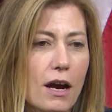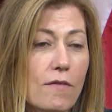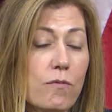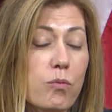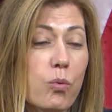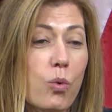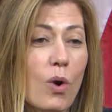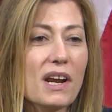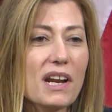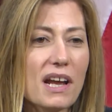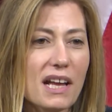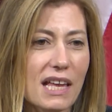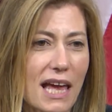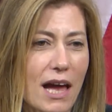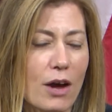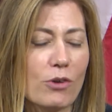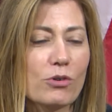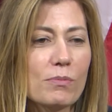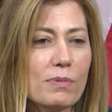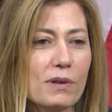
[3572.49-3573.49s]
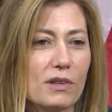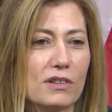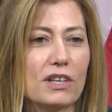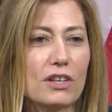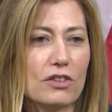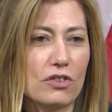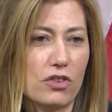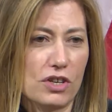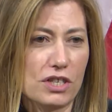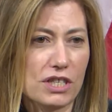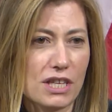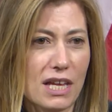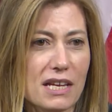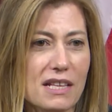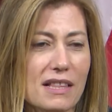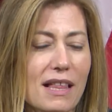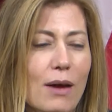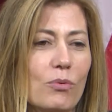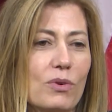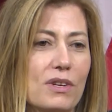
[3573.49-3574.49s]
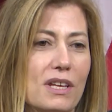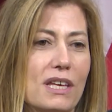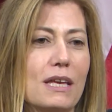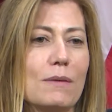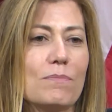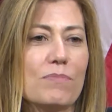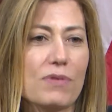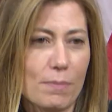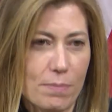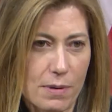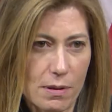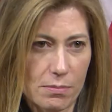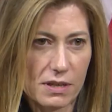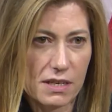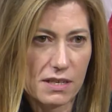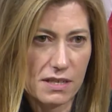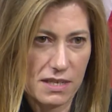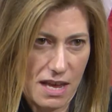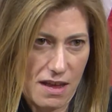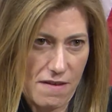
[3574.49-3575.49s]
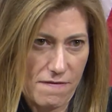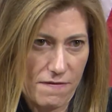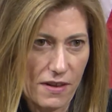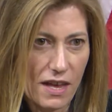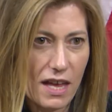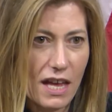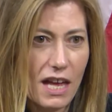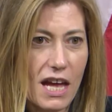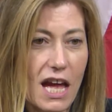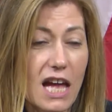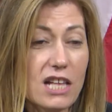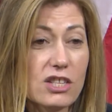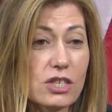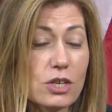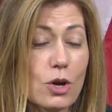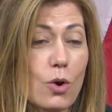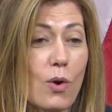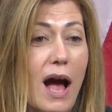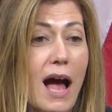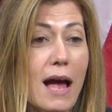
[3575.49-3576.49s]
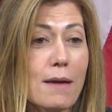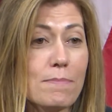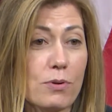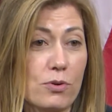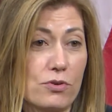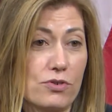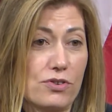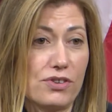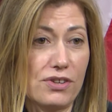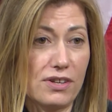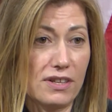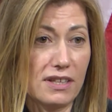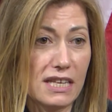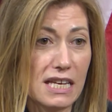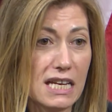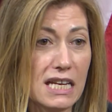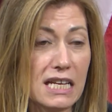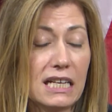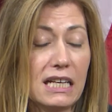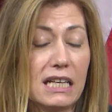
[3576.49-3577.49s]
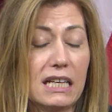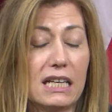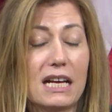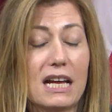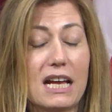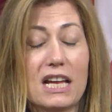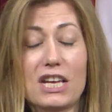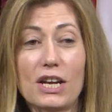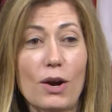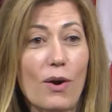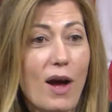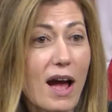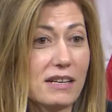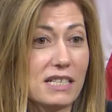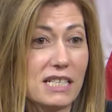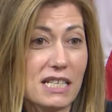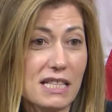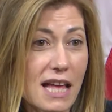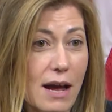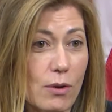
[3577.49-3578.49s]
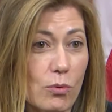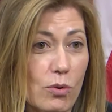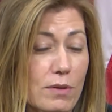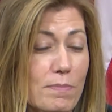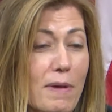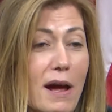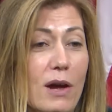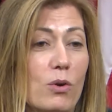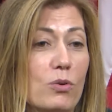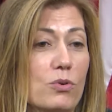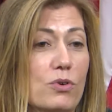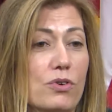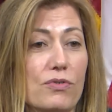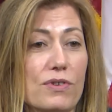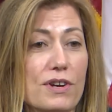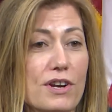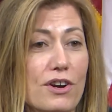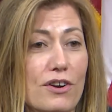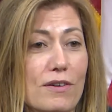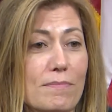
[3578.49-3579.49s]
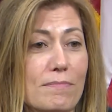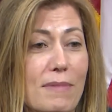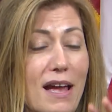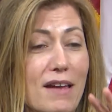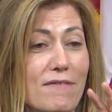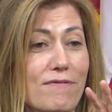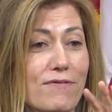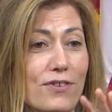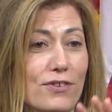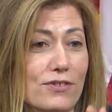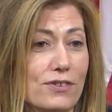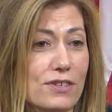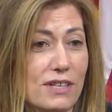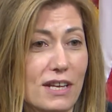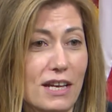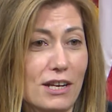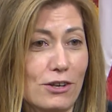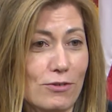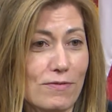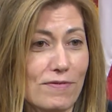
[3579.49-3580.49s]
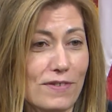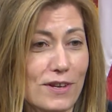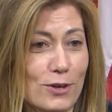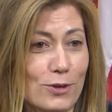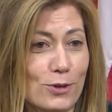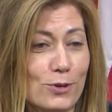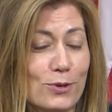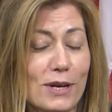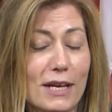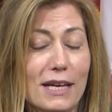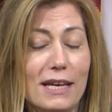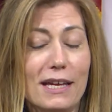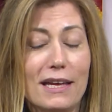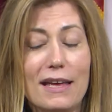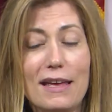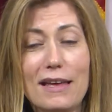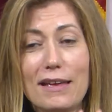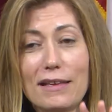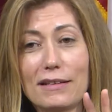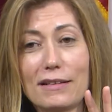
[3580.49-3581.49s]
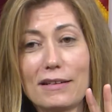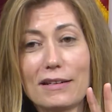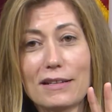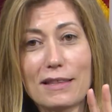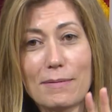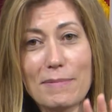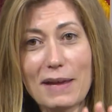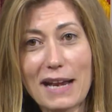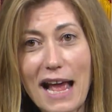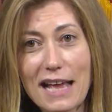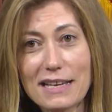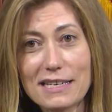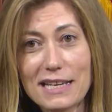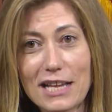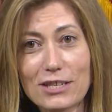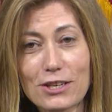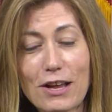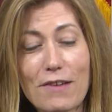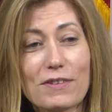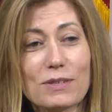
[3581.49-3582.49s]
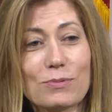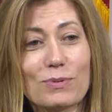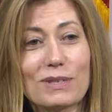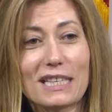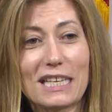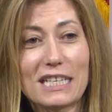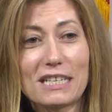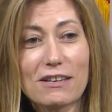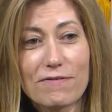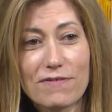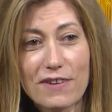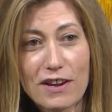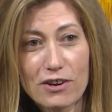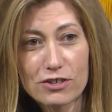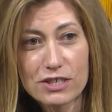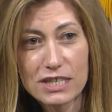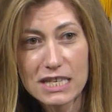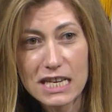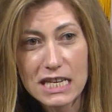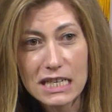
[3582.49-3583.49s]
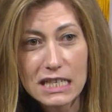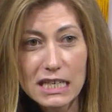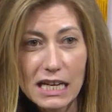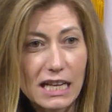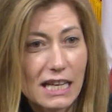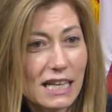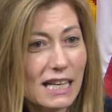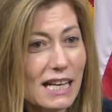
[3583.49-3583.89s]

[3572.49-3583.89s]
of what accountability looks like that would keep the public safe. And so I personally, you know, I did that work my whole career. My first interview in the Manhattan D A's office was Linda Fairstein.